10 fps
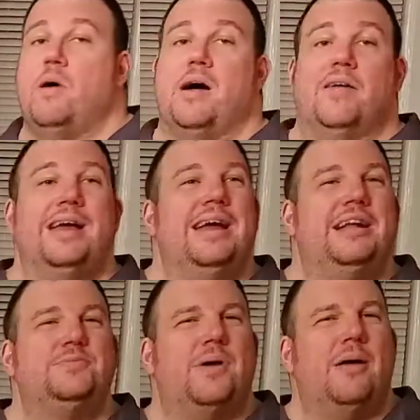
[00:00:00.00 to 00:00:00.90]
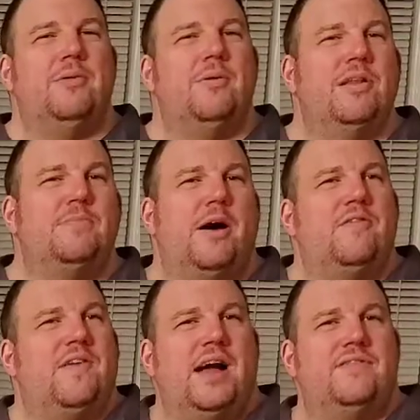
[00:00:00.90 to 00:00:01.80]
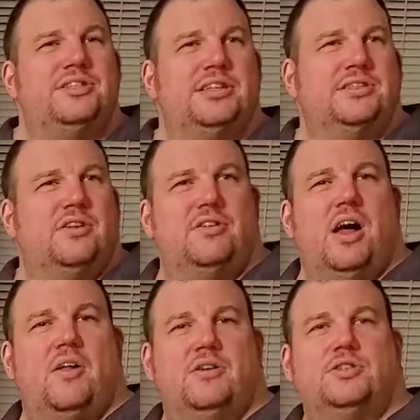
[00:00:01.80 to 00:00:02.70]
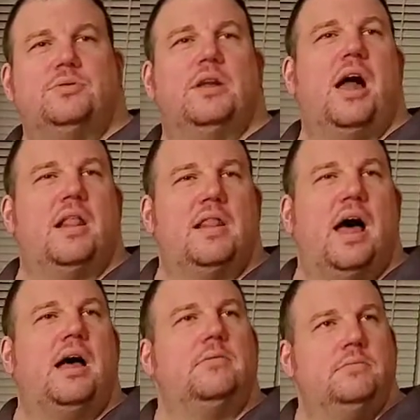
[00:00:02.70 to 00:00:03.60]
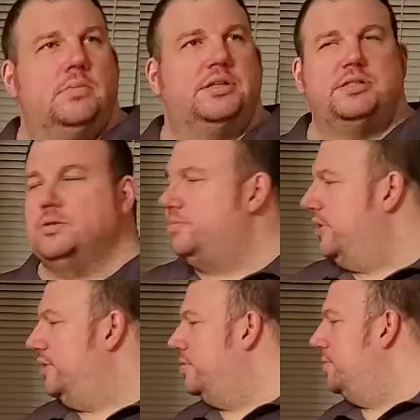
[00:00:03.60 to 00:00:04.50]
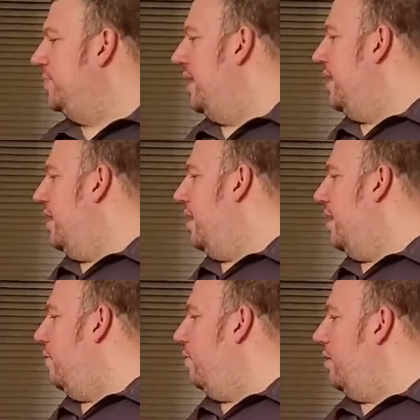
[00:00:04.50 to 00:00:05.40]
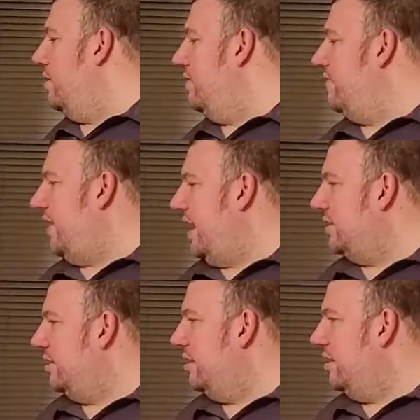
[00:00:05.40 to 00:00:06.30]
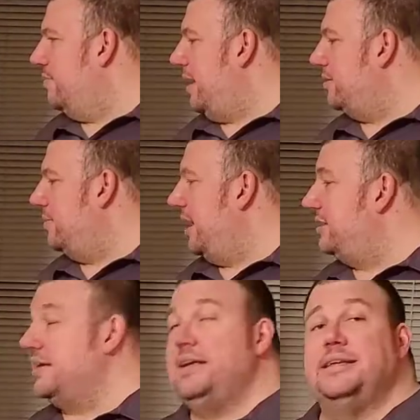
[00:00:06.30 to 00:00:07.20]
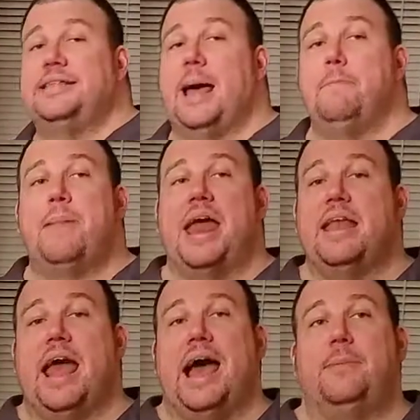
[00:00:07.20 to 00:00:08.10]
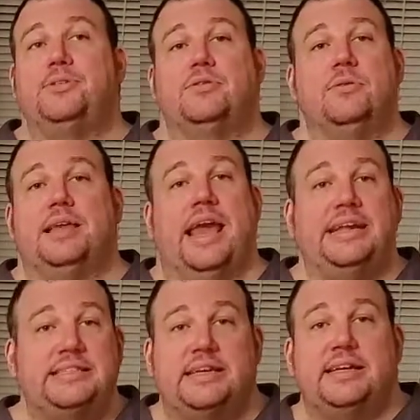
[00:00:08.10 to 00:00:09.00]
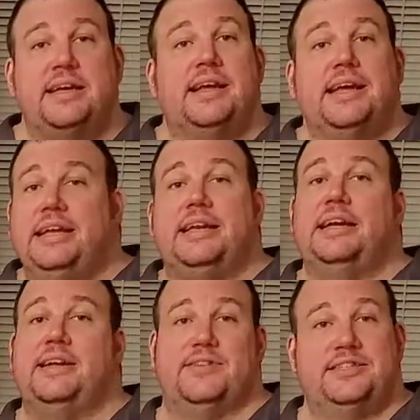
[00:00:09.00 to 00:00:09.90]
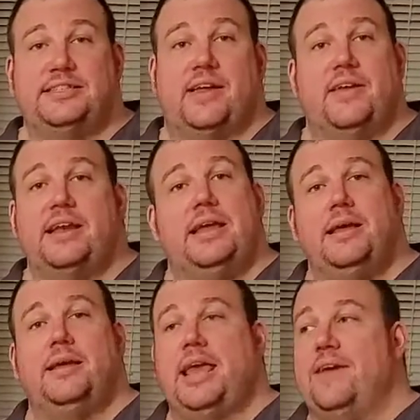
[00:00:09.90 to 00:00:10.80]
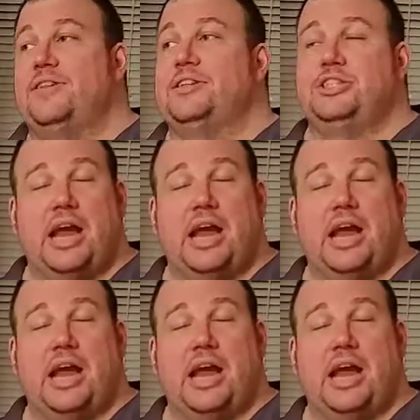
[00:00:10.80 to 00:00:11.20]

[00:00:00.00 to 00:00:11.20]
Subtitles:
well. It's probably worth about $500 or $600, so not a lot, but it's still pretty cool. One fact about the painting is that Ben absolutely hates it. He didn't even sell it. He gave it to